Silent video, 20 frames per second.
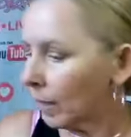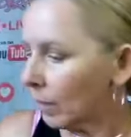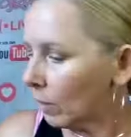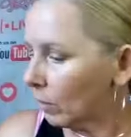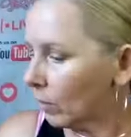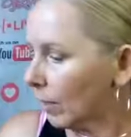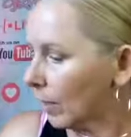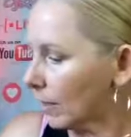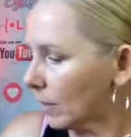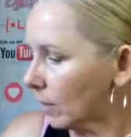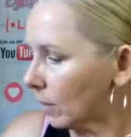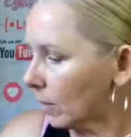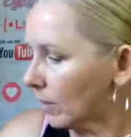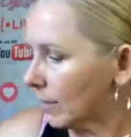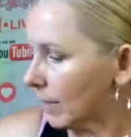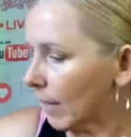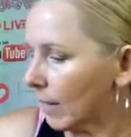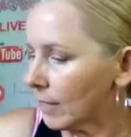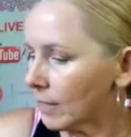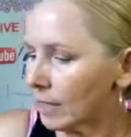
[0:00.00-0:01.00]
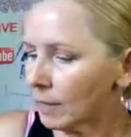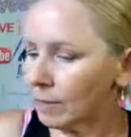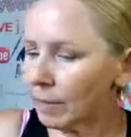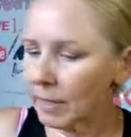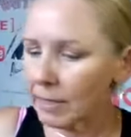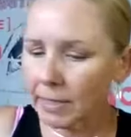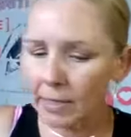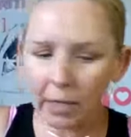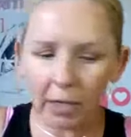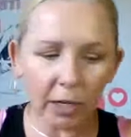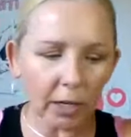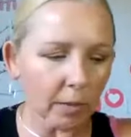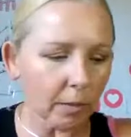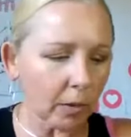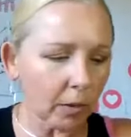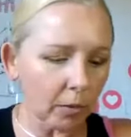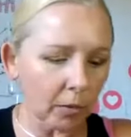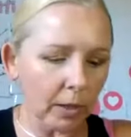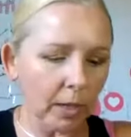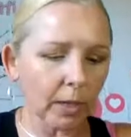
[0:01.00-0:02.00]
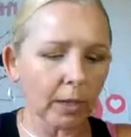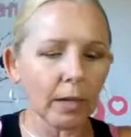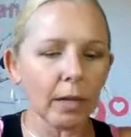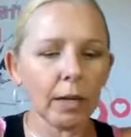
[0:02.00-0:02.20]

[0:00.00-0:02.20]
Okay, so let's add some mascara real quick.